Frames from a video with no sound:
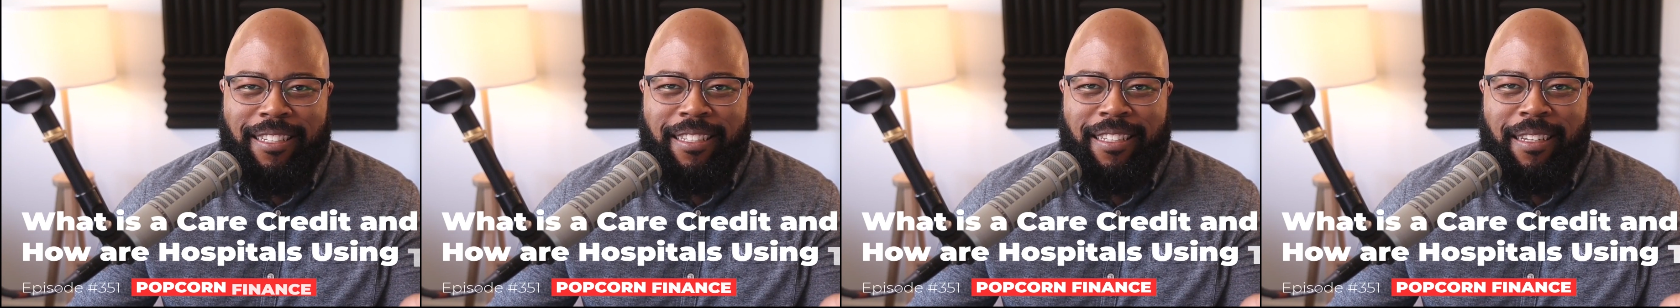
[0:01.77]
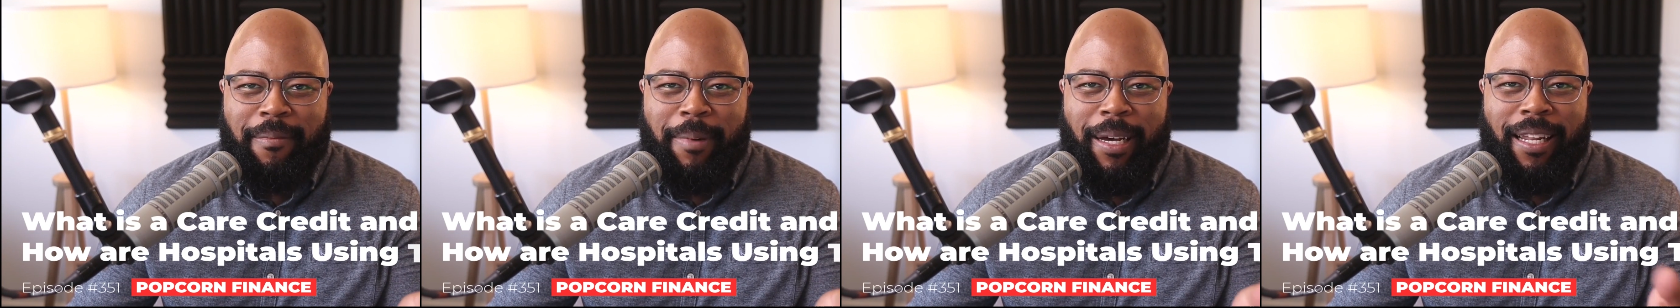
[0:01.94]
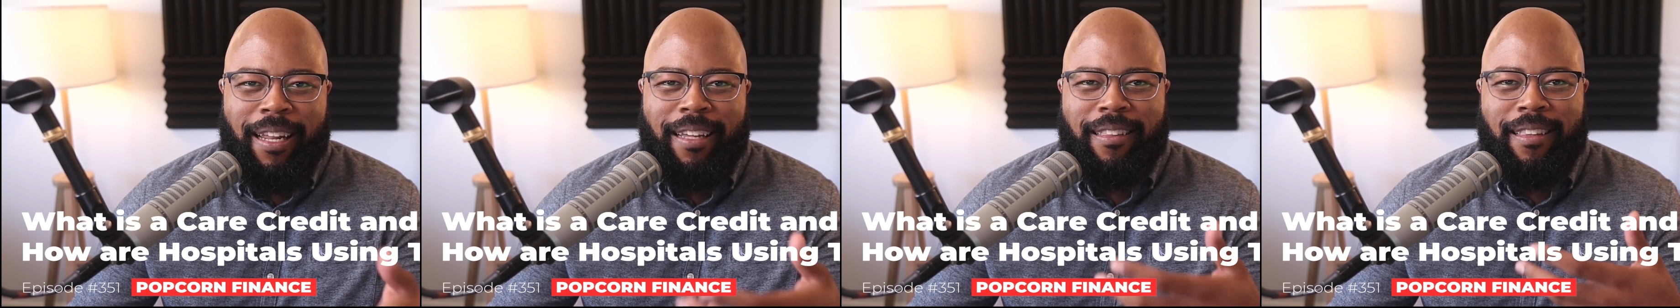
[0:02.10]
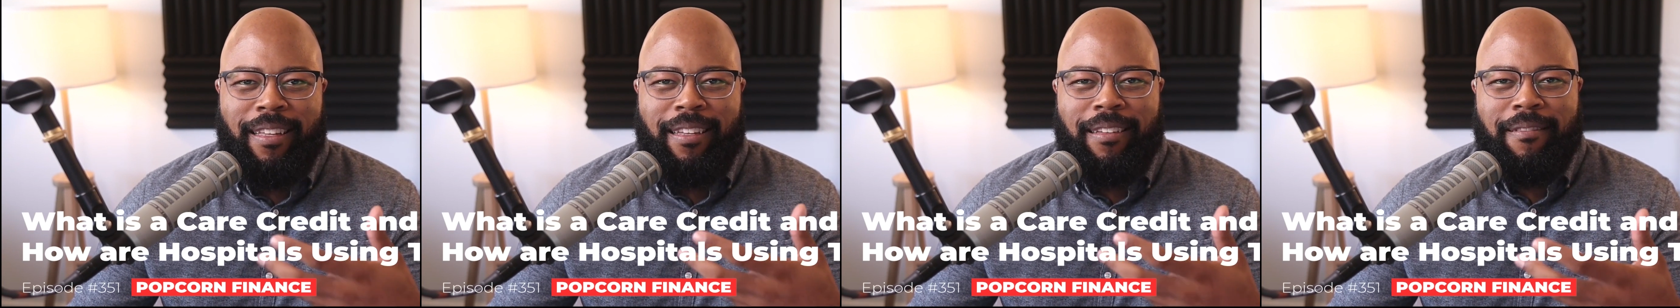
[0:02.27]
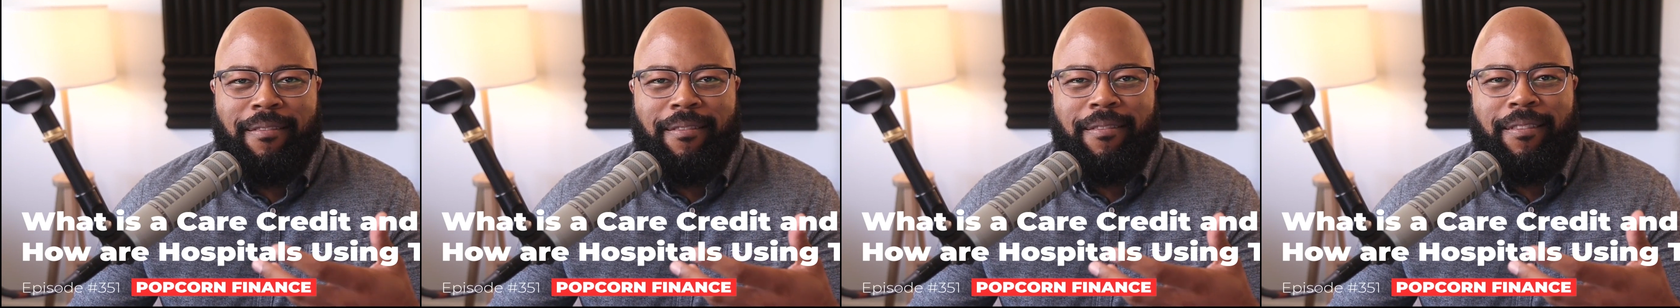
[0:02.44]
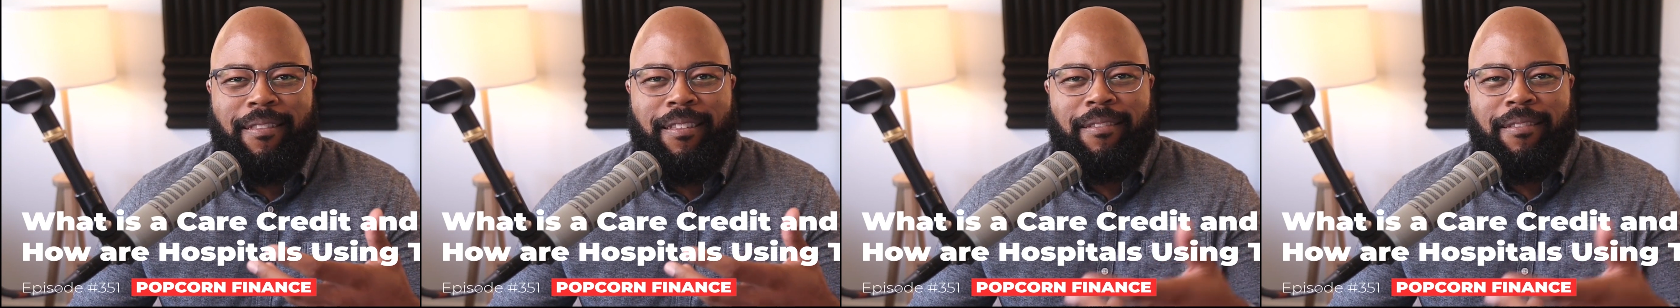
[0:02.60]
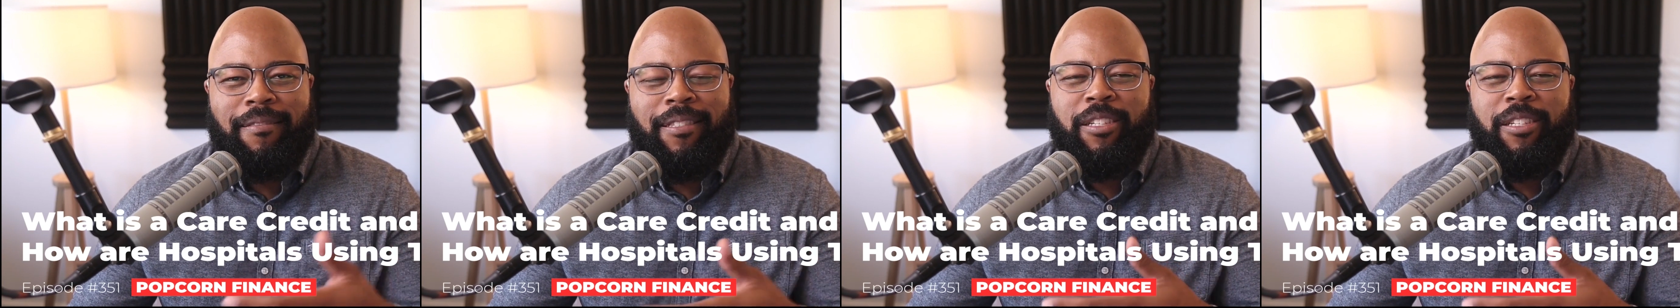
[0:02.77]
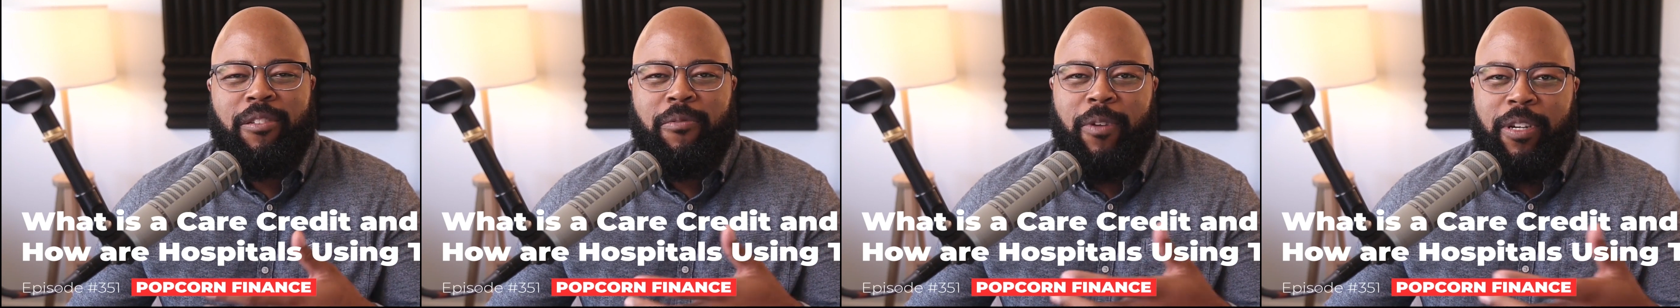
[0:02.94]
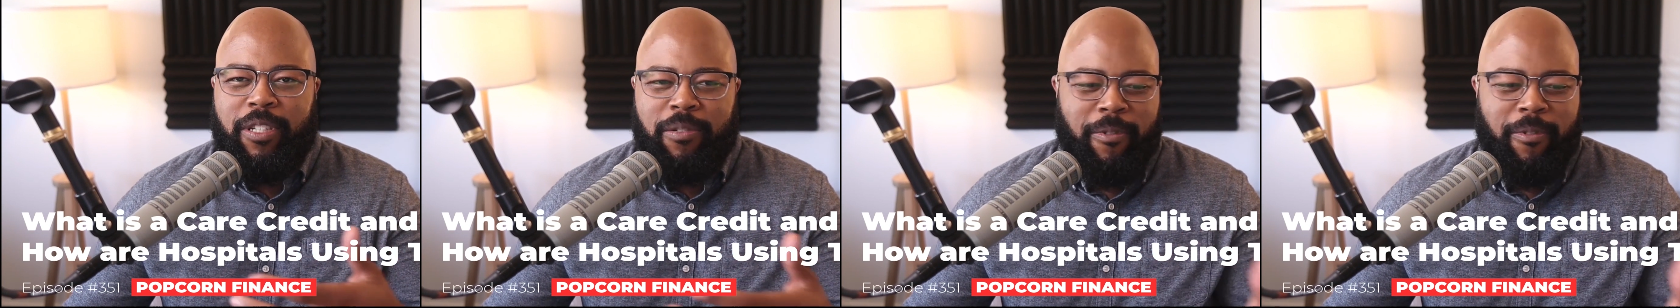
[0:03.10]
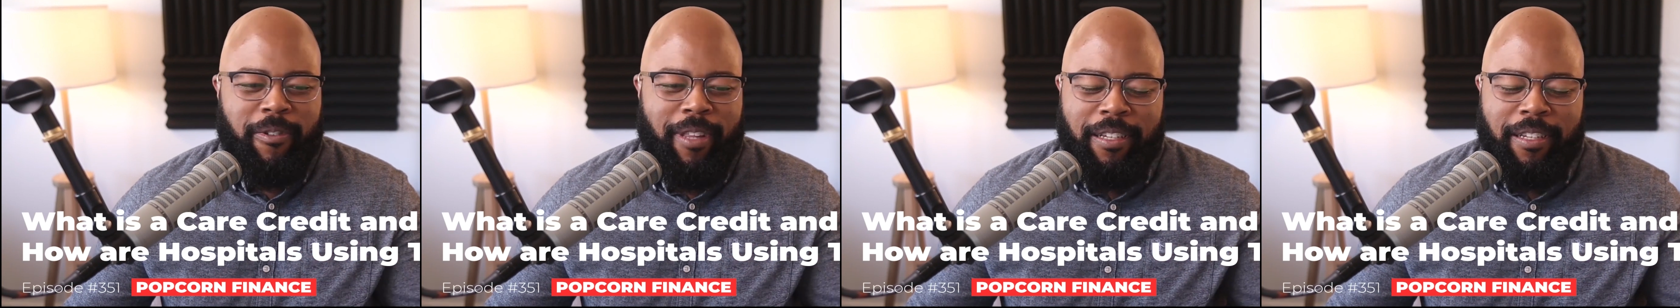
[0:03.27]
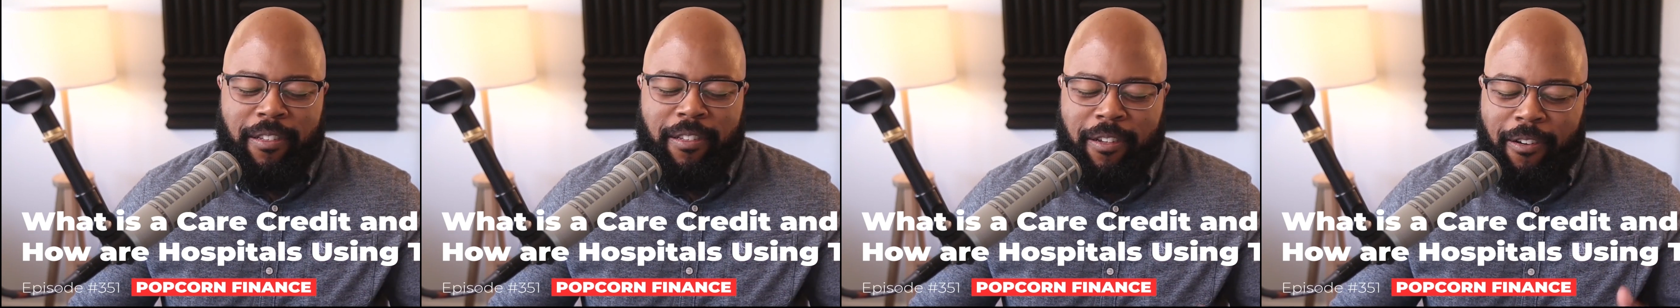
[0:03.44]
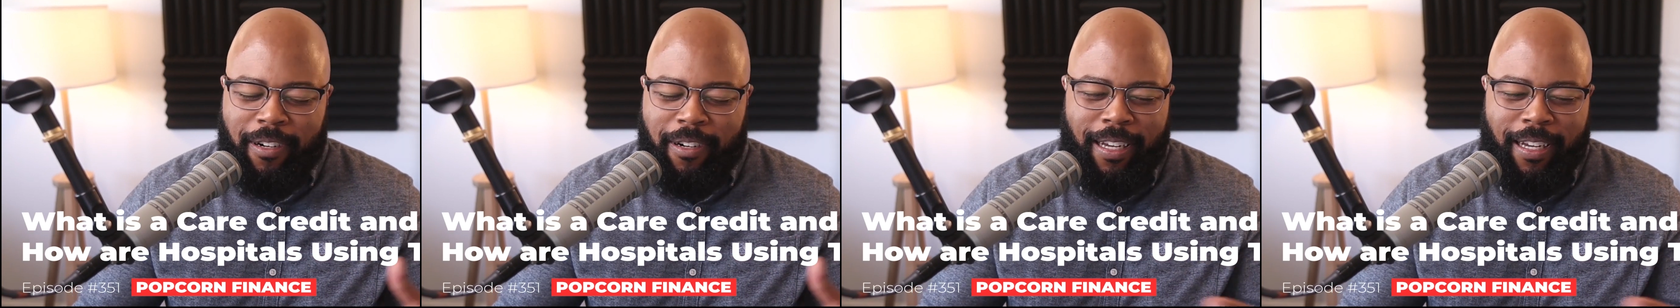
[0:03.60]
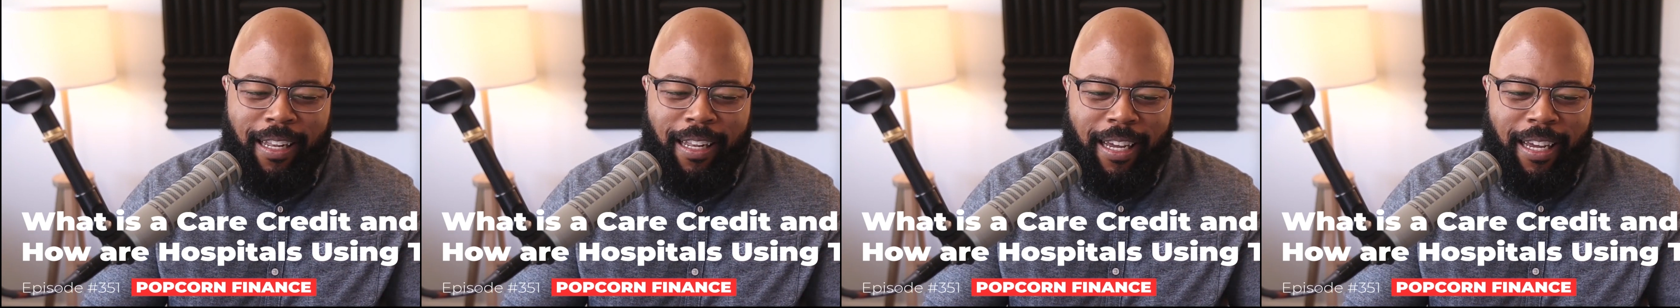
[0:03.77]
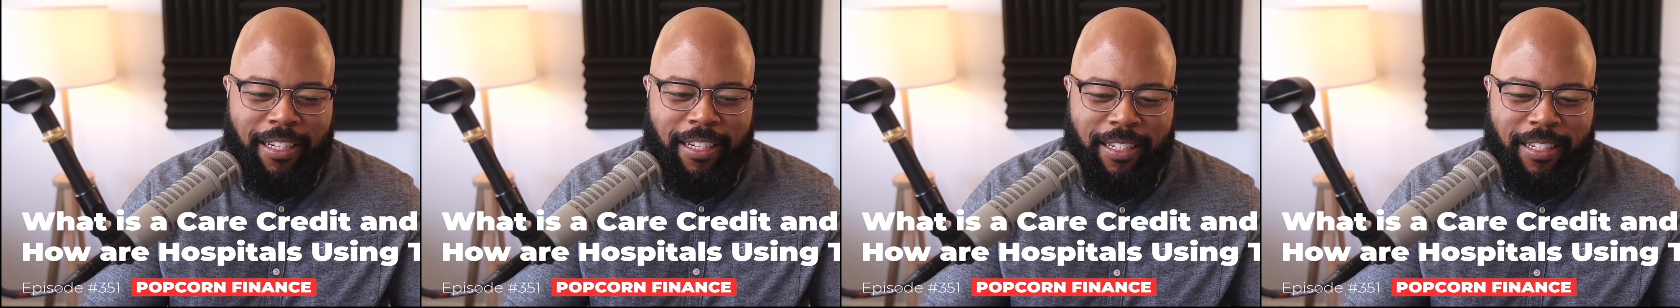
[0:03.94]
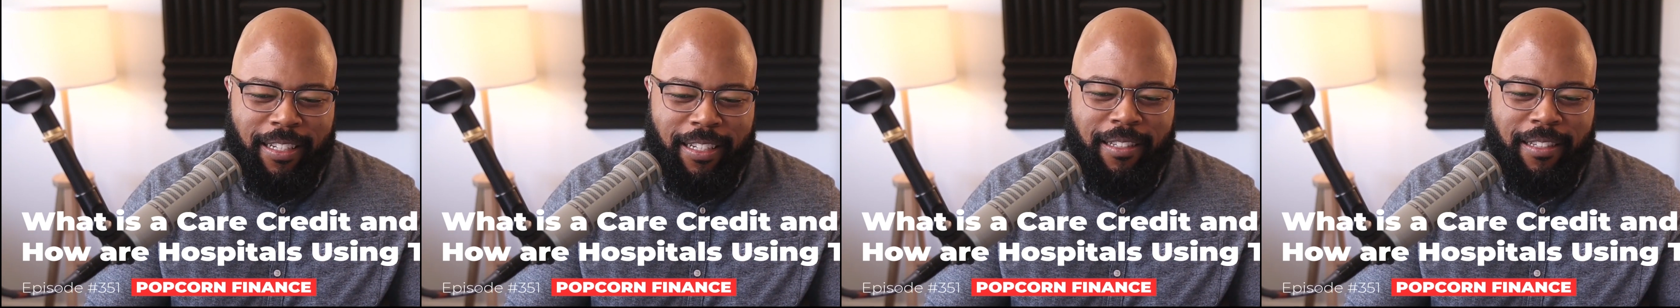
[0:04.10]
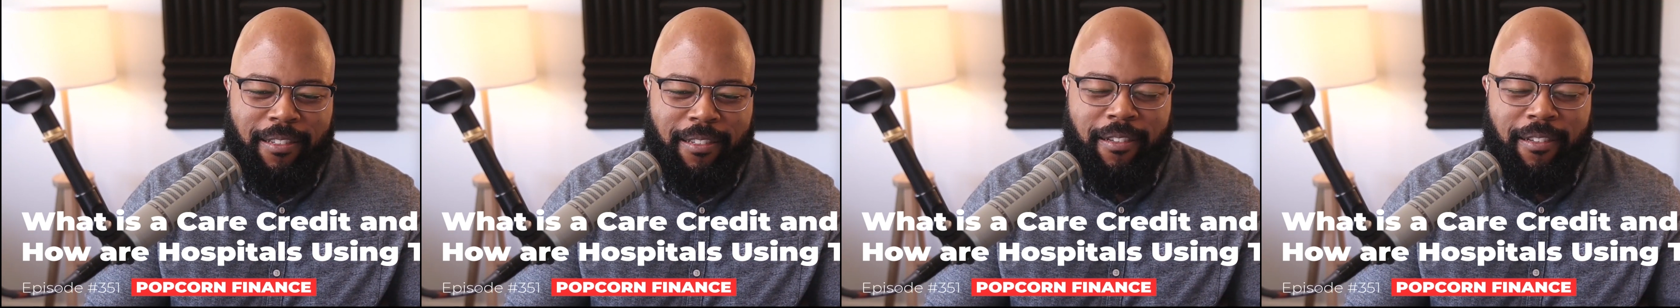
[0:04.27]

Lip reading: about like the situation where things can go to collections